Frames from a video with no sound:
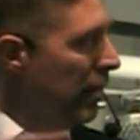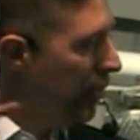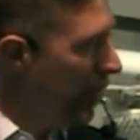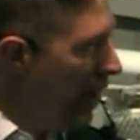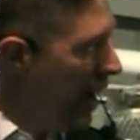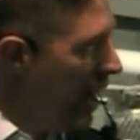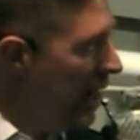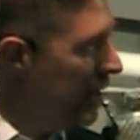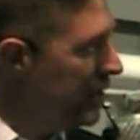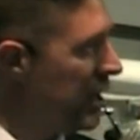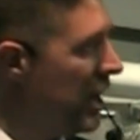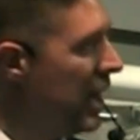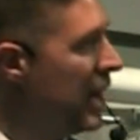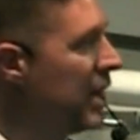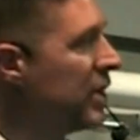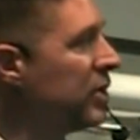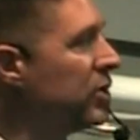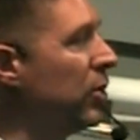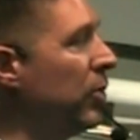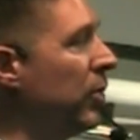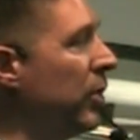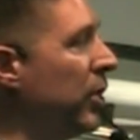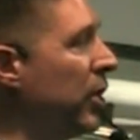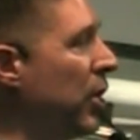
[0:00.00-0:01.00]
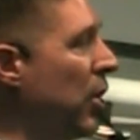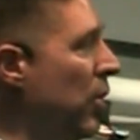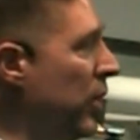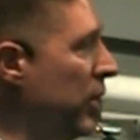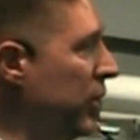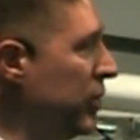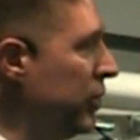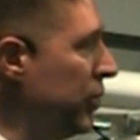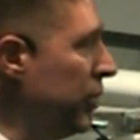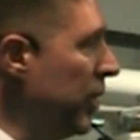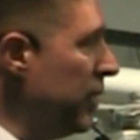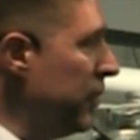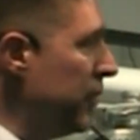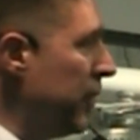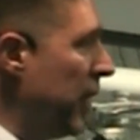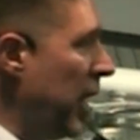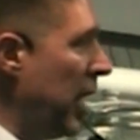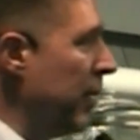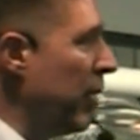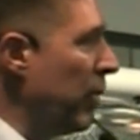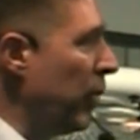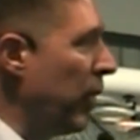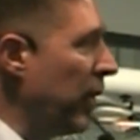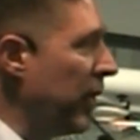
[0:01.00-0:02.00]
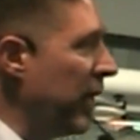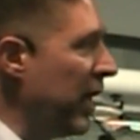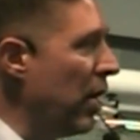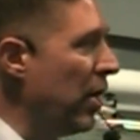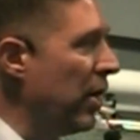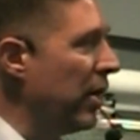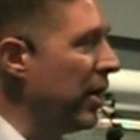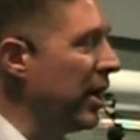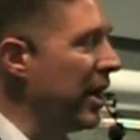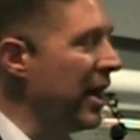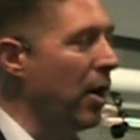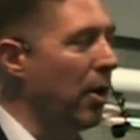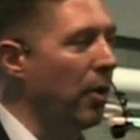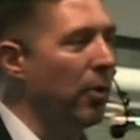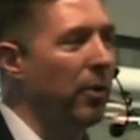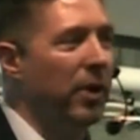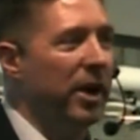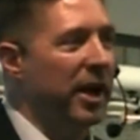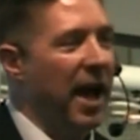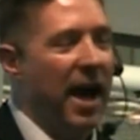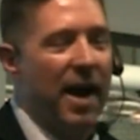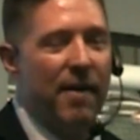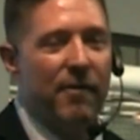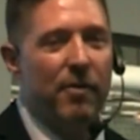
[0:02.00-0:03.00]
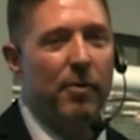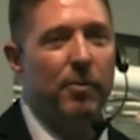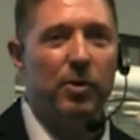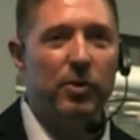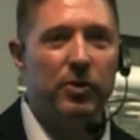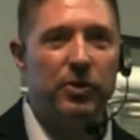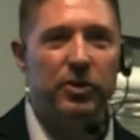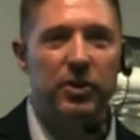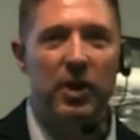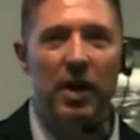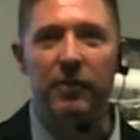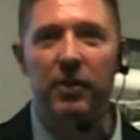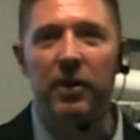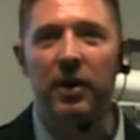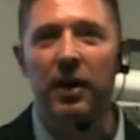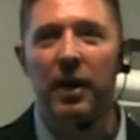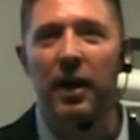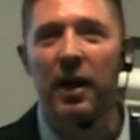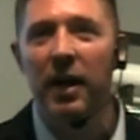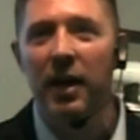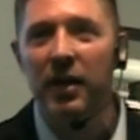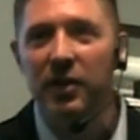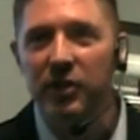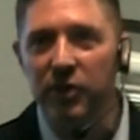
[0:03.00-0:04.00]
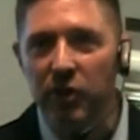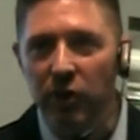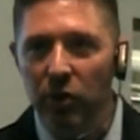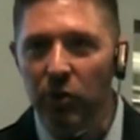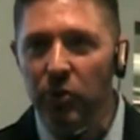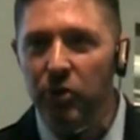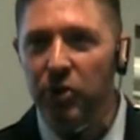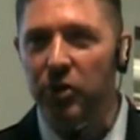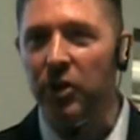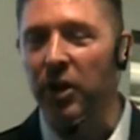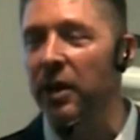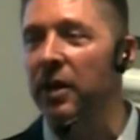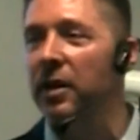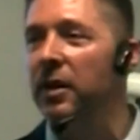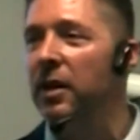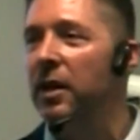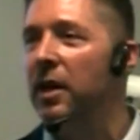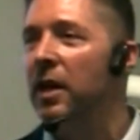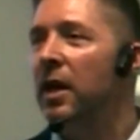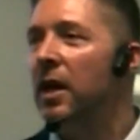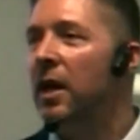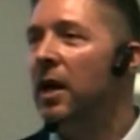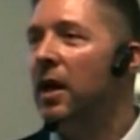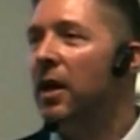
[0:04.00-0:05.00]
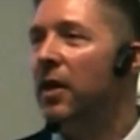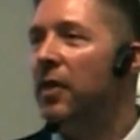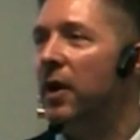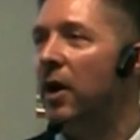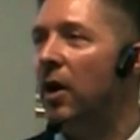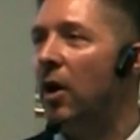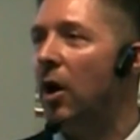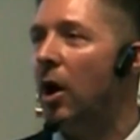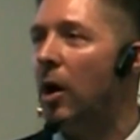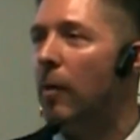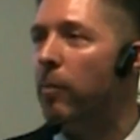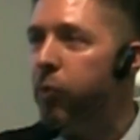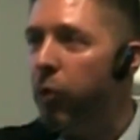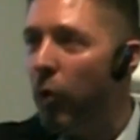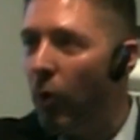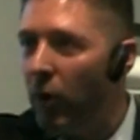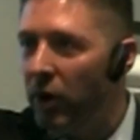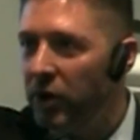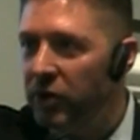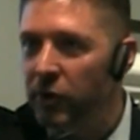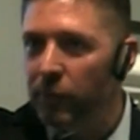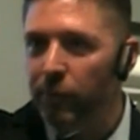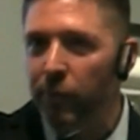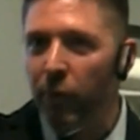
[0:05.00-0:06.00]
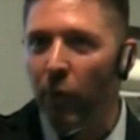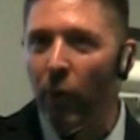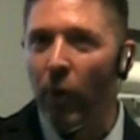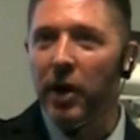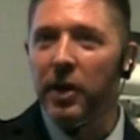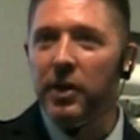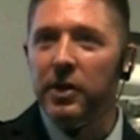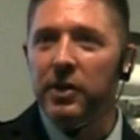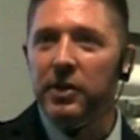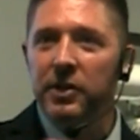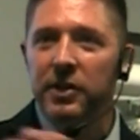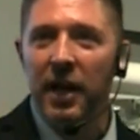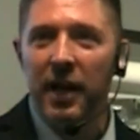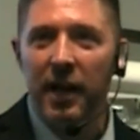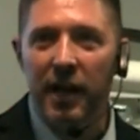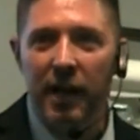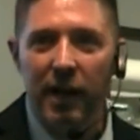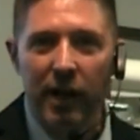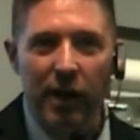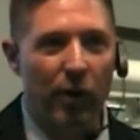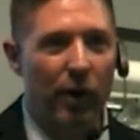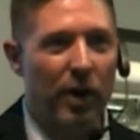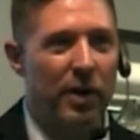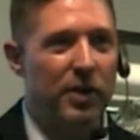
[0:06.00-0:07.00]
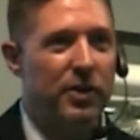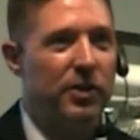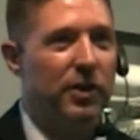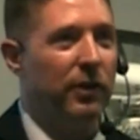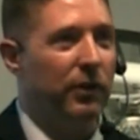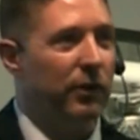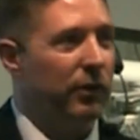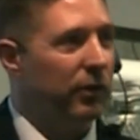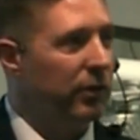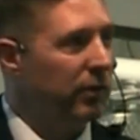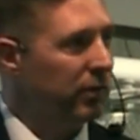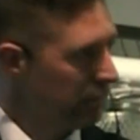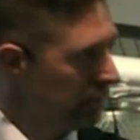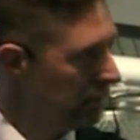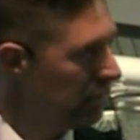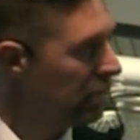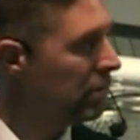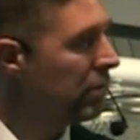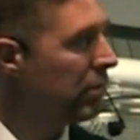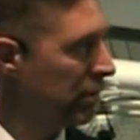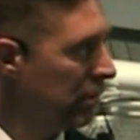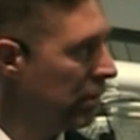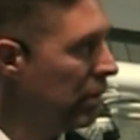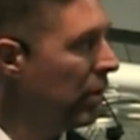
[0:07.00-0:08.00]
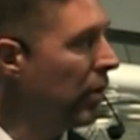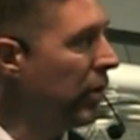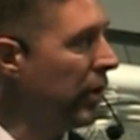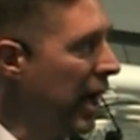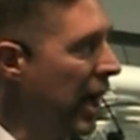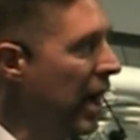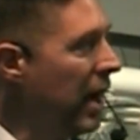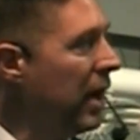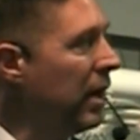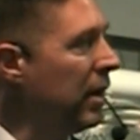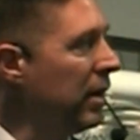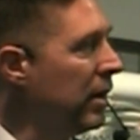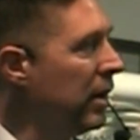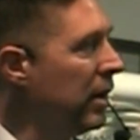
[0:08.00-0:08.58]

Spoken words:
projects, or we go into an environment where they already have a MuleSoft solution, there are point-to-point data integrations. Okay?